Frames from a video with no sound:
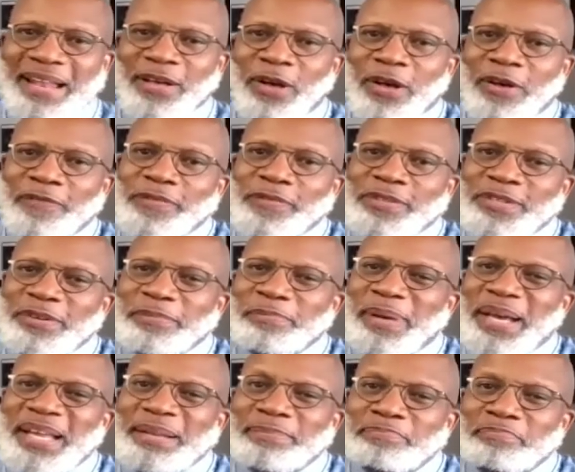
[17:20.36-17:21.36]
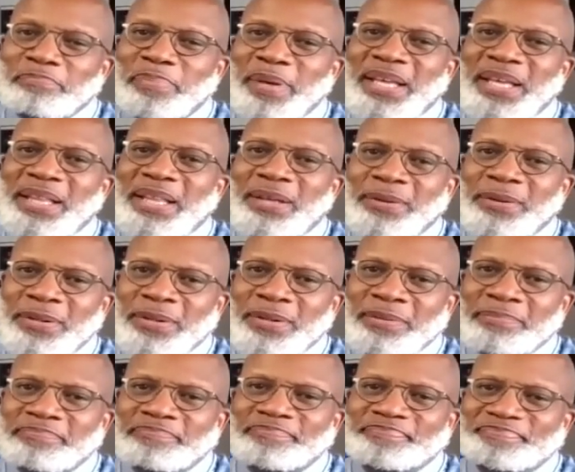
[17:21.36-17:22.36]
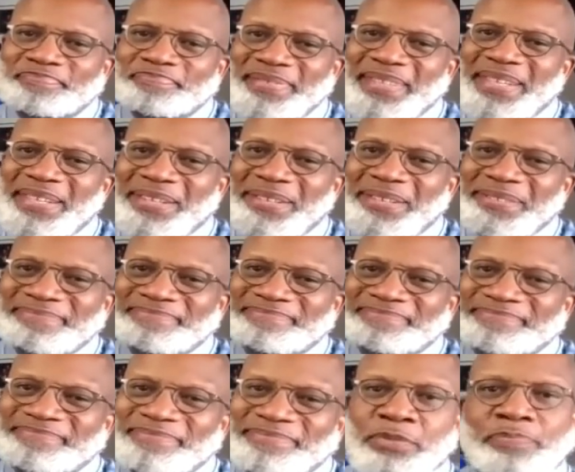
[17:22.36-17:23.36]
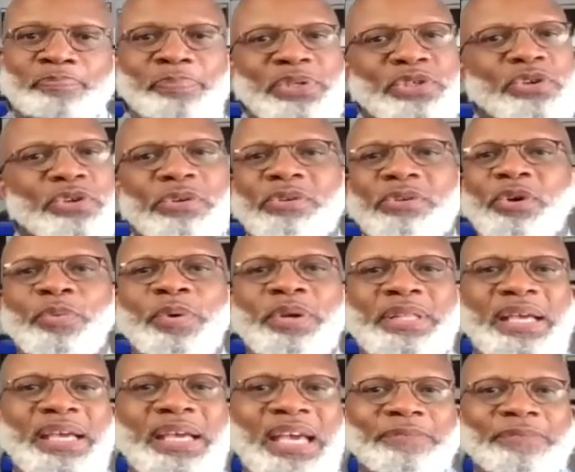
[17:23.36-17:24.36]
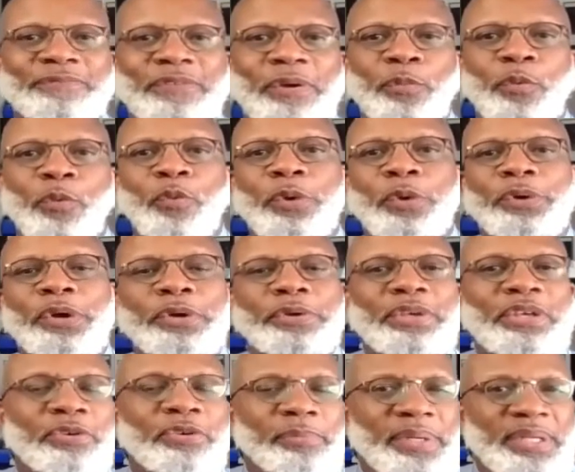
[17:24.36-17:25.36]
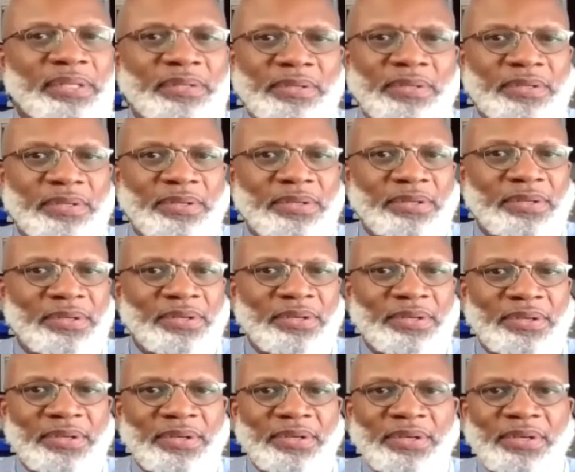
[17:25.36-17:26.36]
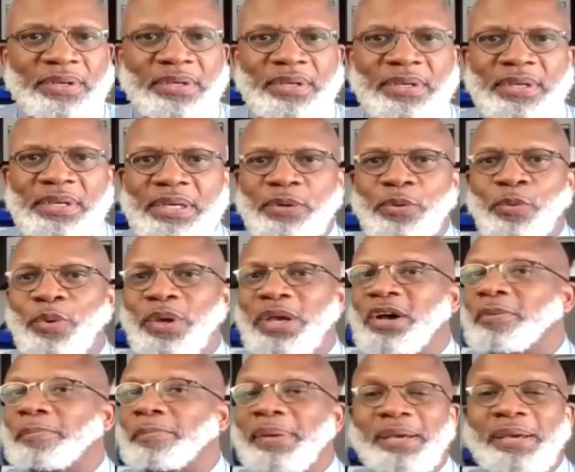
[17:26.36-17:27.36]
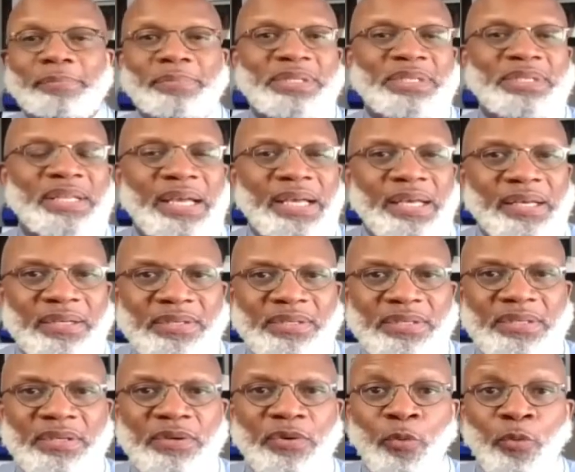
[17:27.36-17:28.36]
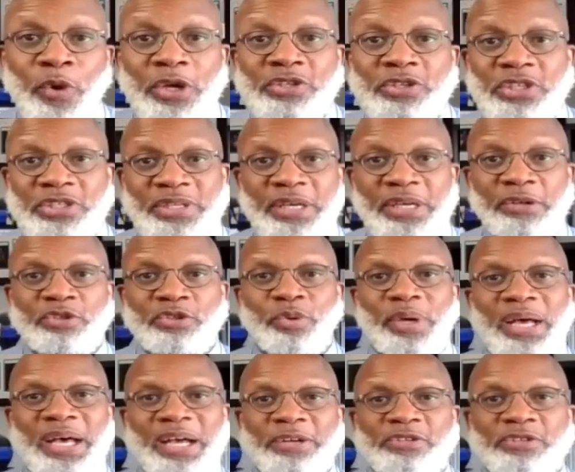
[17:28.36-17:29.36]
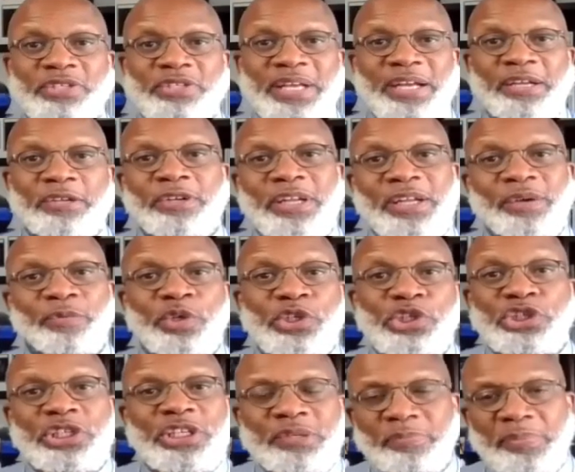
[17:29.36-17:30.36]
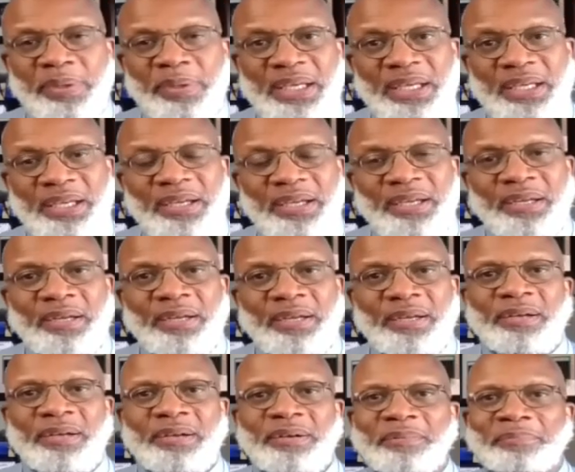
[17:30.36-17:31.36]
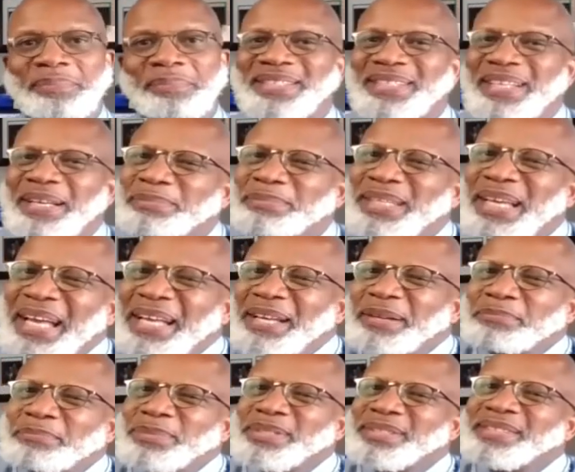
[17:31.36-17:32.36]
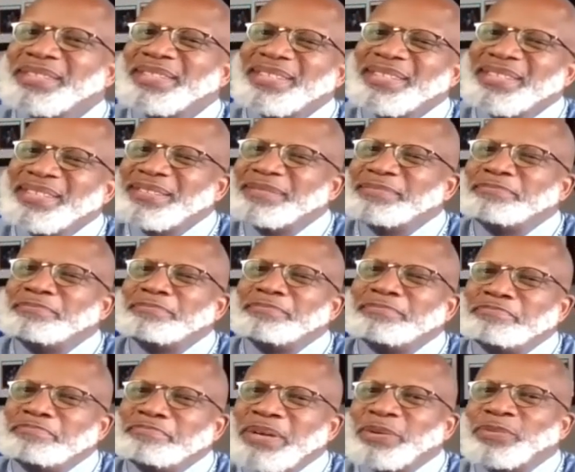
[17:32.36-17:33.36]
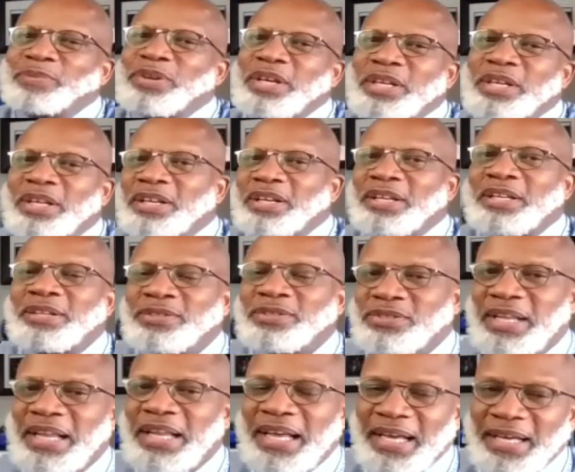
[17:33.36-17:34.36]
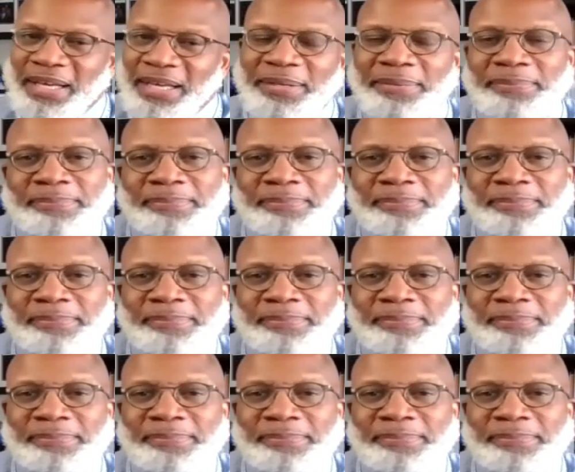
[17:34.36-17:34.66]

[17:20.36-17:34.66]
that officer might be a little, you know, but you don't know where they came from. We're all, yeah. we all make mistakes. We're just held to a higher standard and we should be. But sometimes you might want to cut a little slack.